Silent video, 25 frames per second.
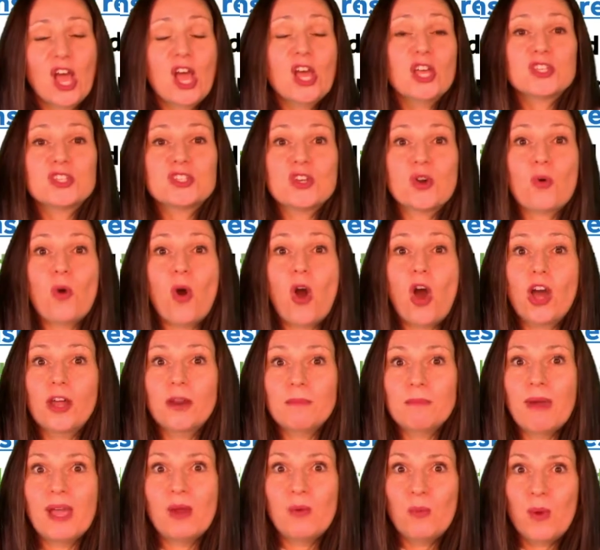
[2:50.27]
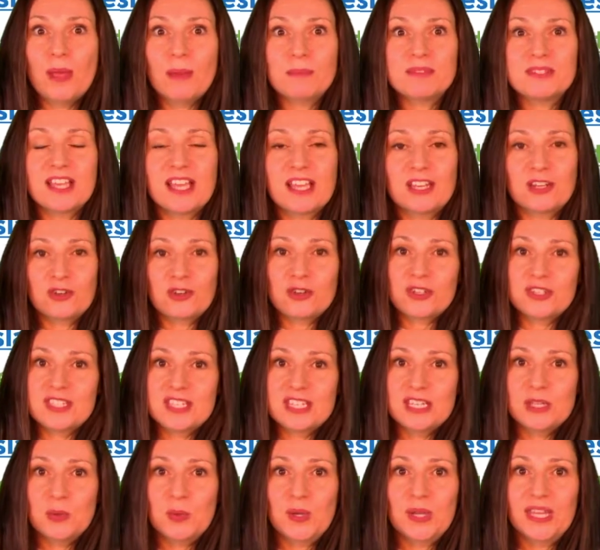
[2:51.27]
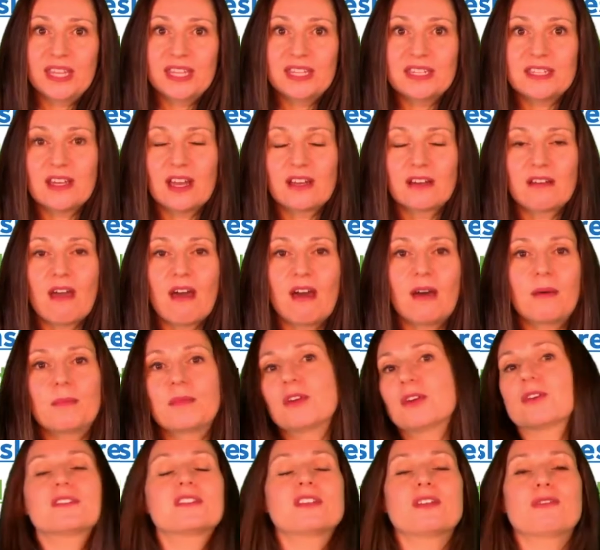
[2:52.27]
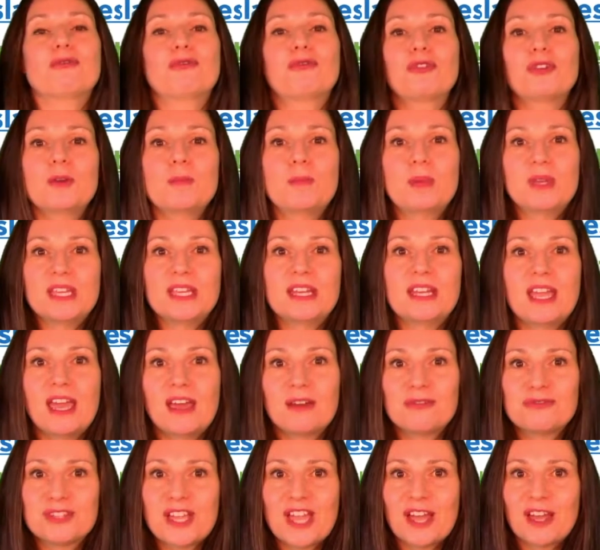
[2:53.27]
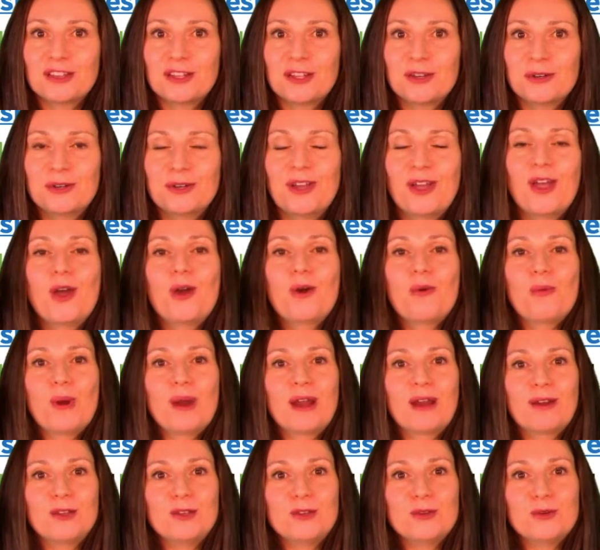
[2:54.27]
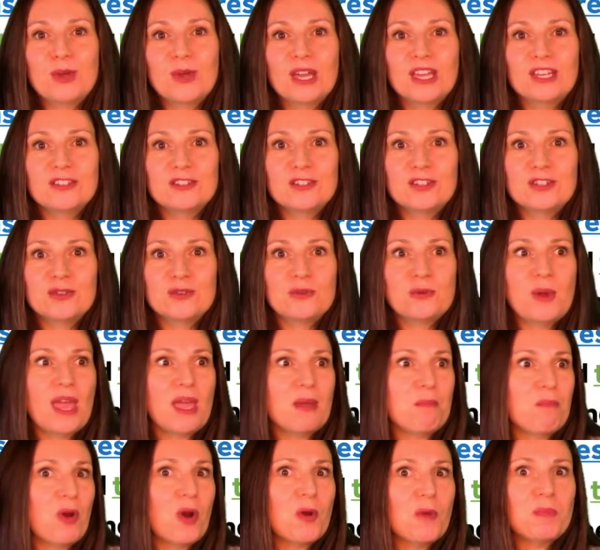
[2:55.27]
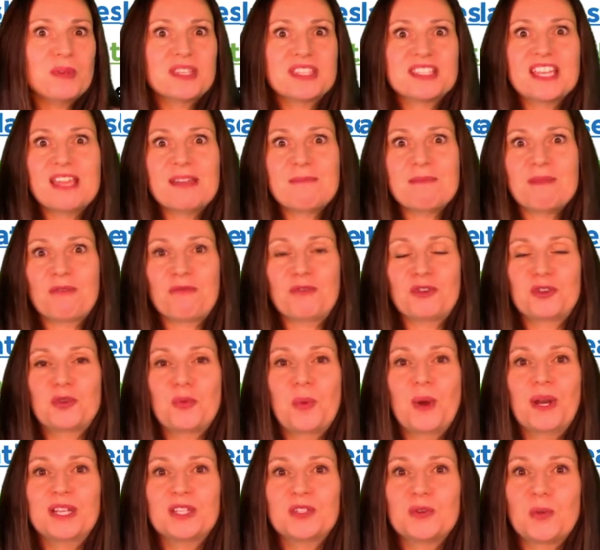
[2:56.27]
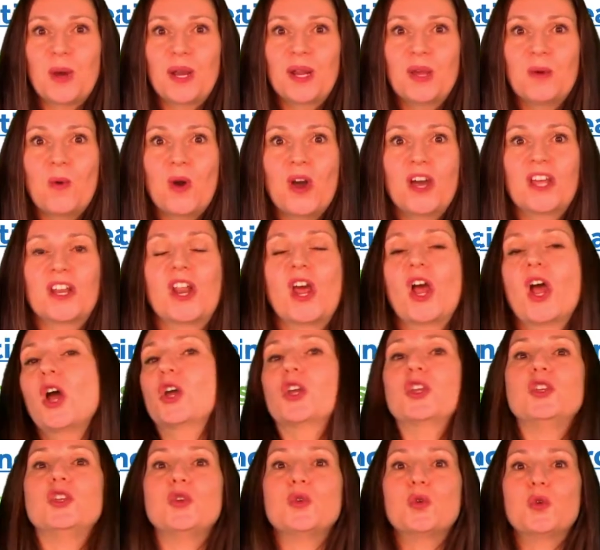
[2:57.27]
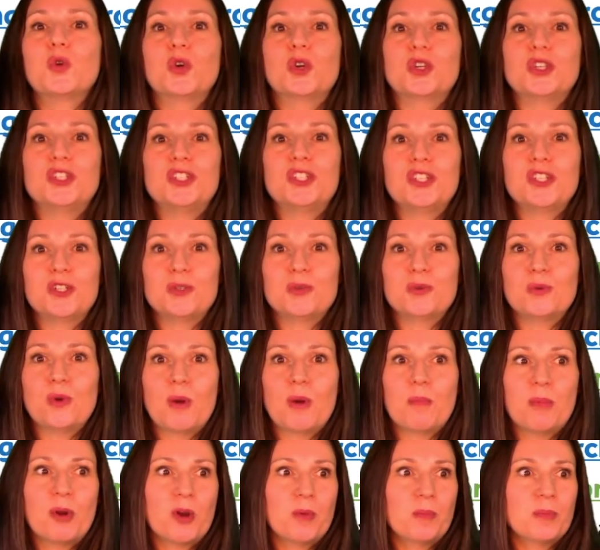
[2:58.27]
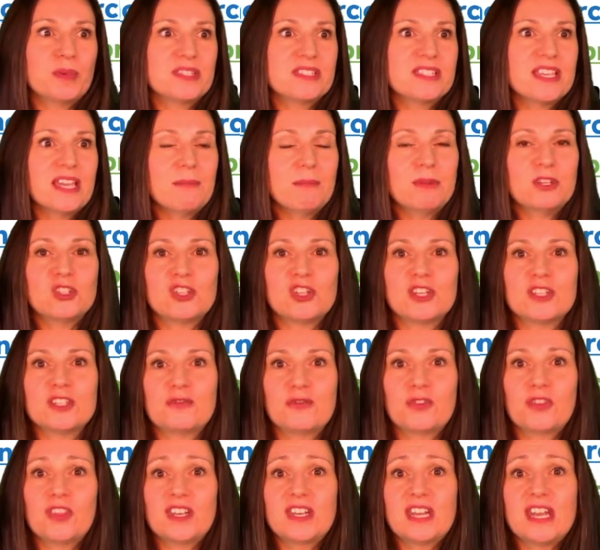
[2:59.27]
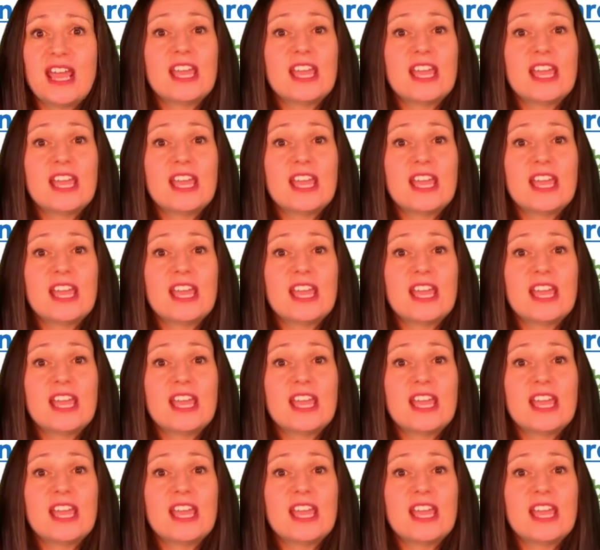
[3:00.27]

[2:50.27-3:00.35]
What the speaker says: So on my website, christinewhelan.com, there is a free PDF download where you can do a purpose statement for 2021. You could do a purpose statement just for the day.